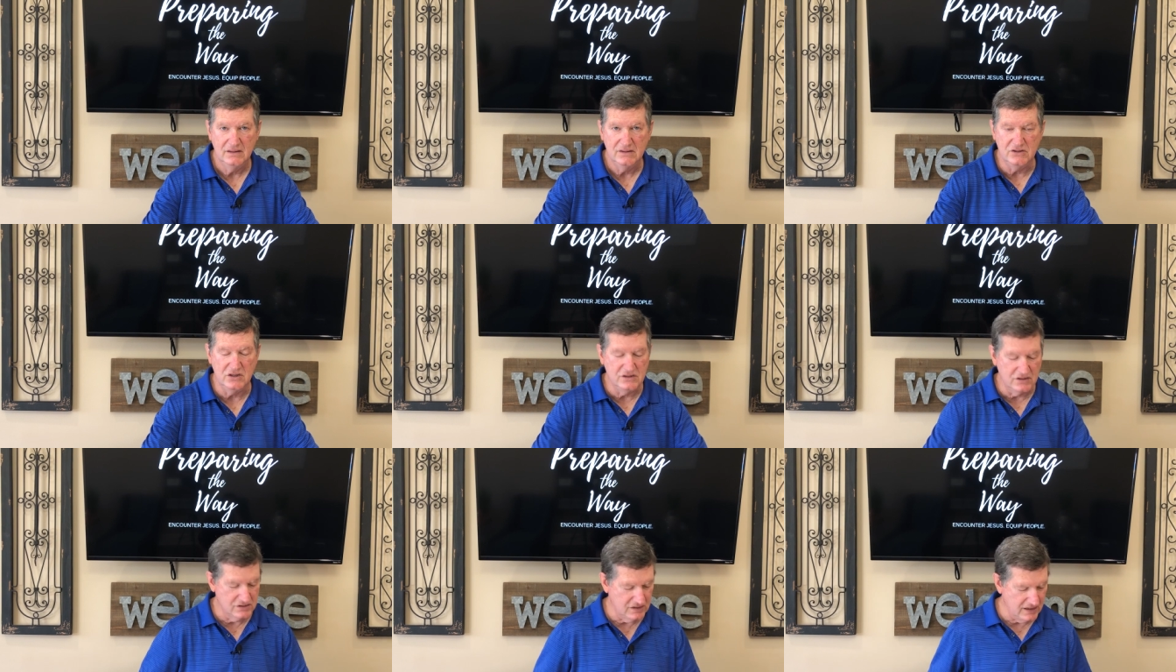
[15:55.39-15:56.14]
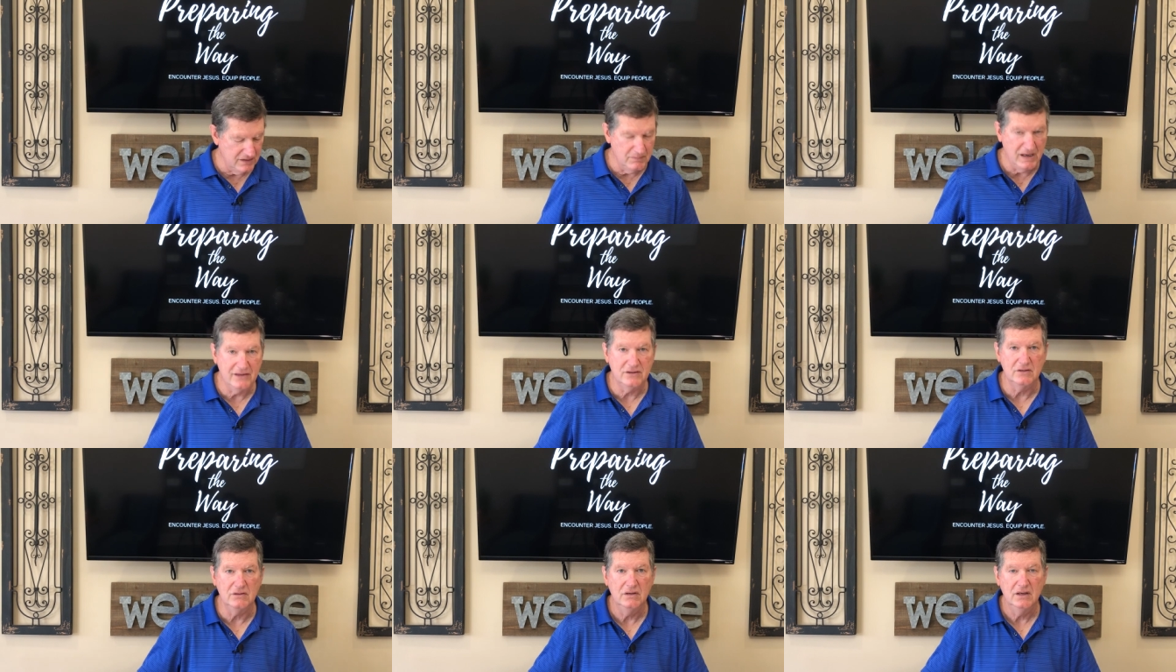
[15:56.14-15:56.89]
Jesus said in
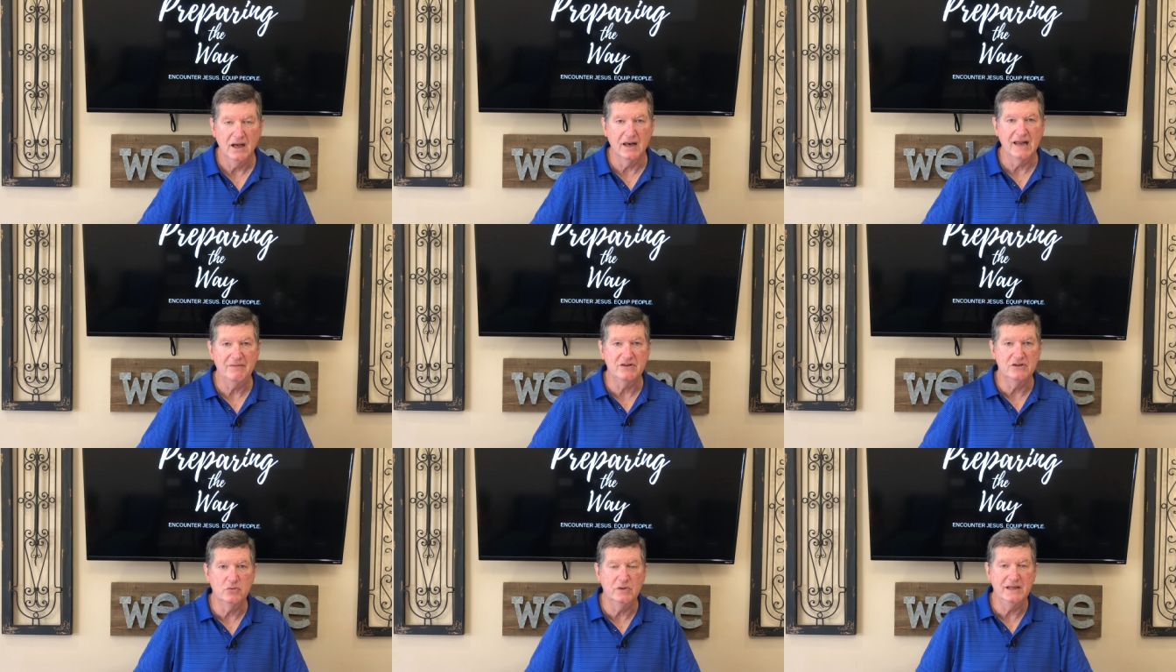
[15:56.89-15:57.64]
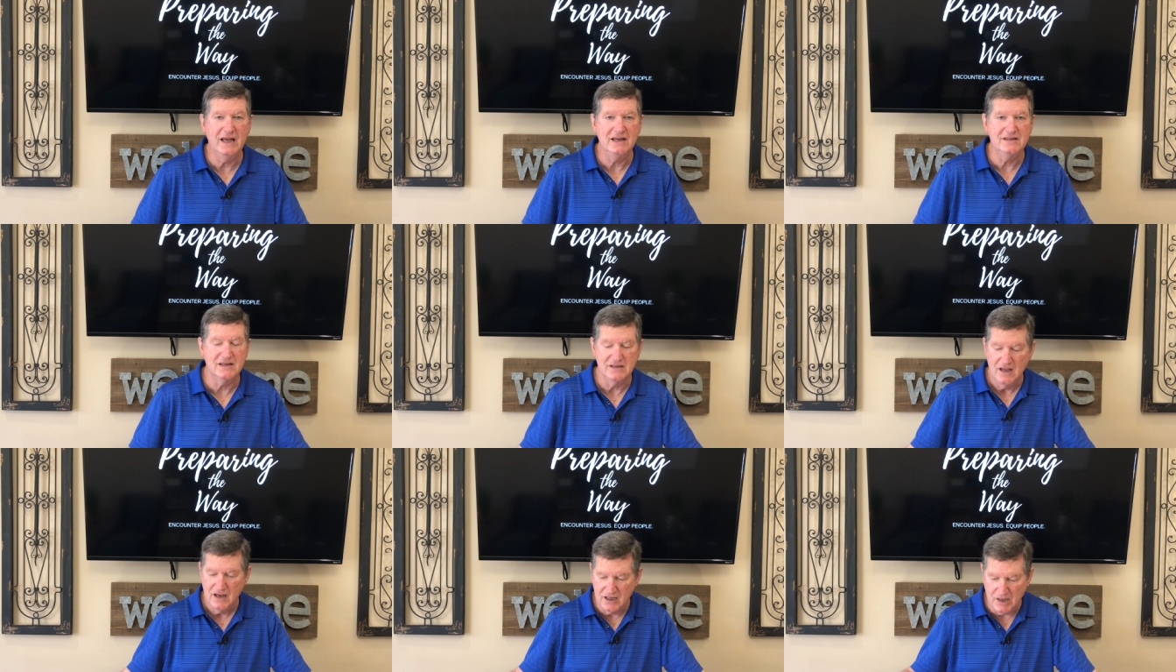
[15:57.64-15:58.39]
Matthew 11, 28, he says,
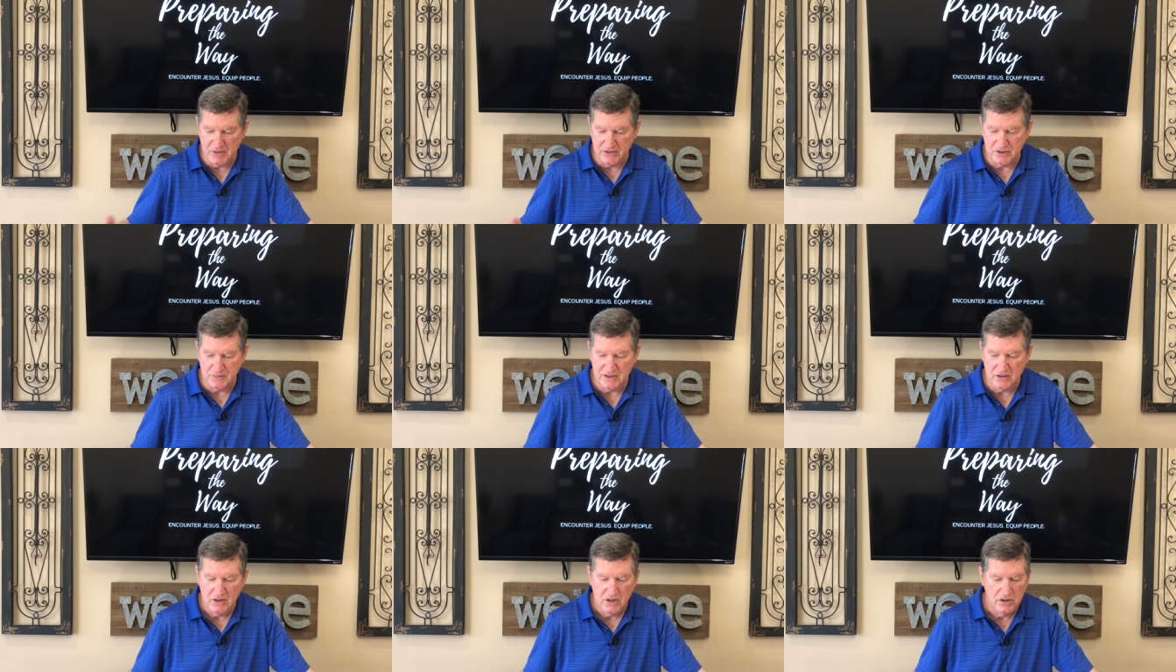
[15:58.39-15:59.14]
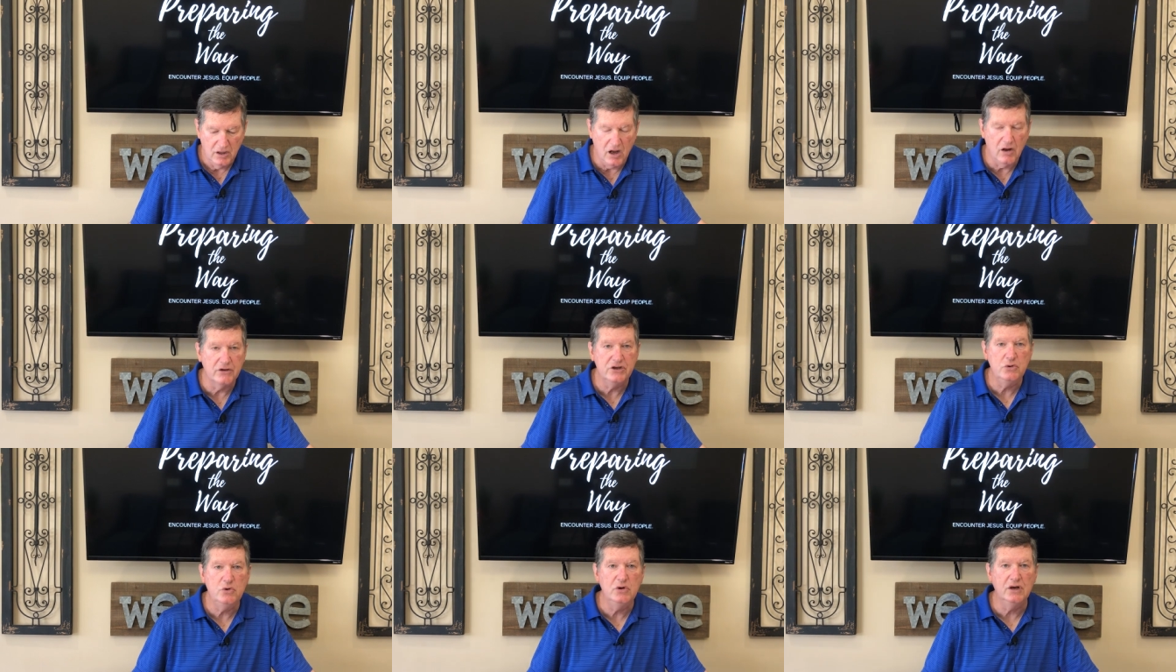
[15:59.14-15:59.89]
Come unto me, all
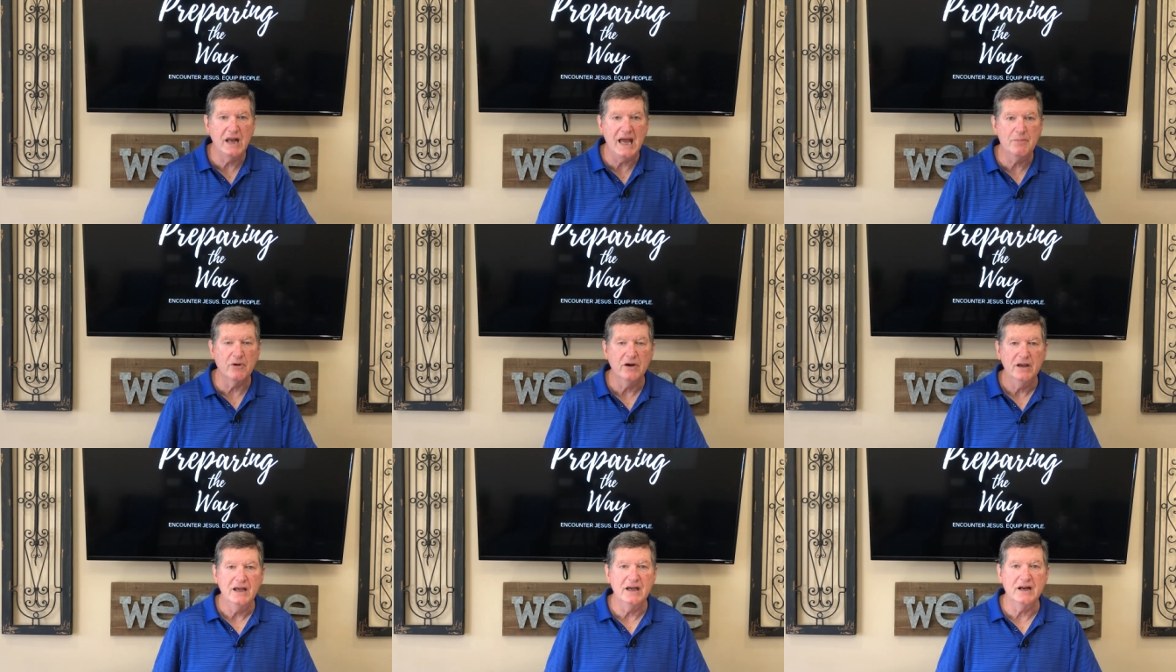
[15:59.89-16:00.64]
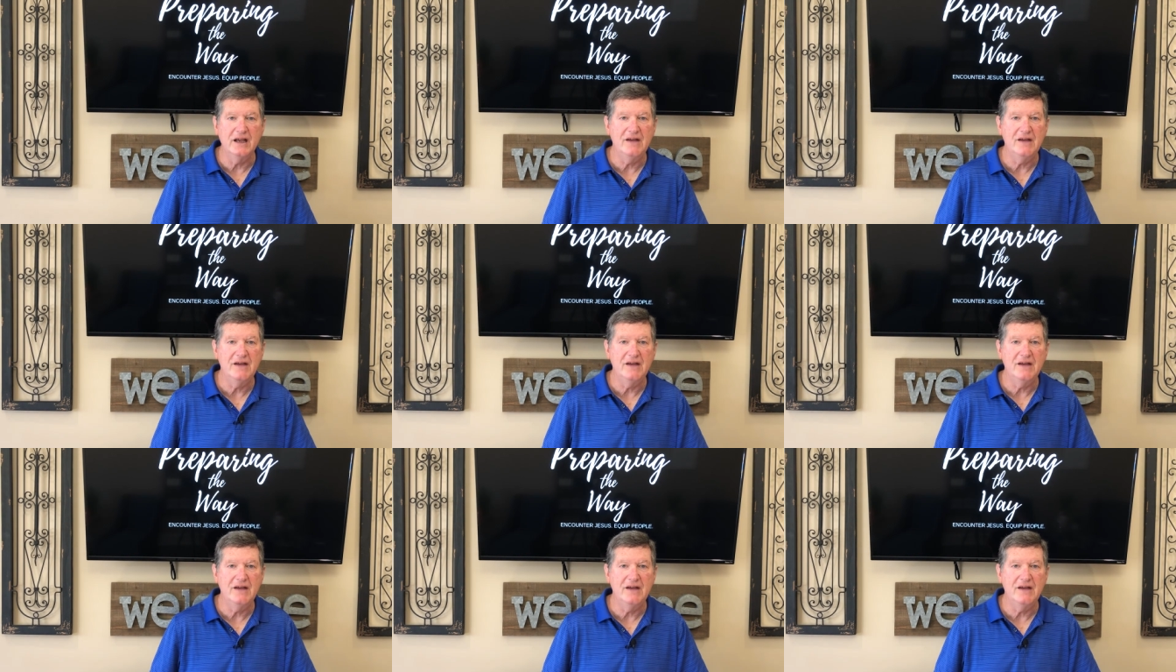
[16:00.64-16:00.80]
you who labor and are